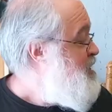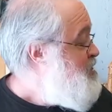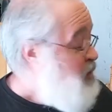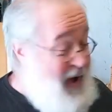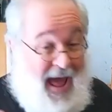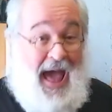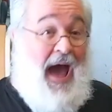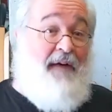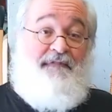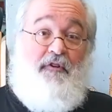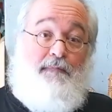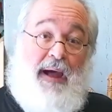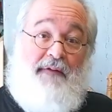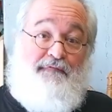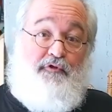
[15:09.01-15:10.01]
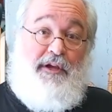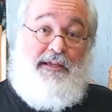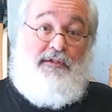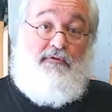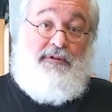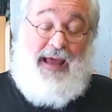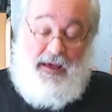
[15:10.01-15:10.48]
So half of my
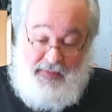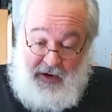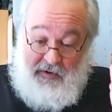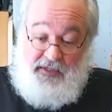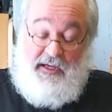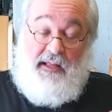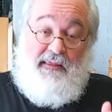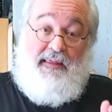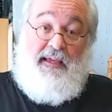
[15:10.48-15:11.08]
freezer down there has got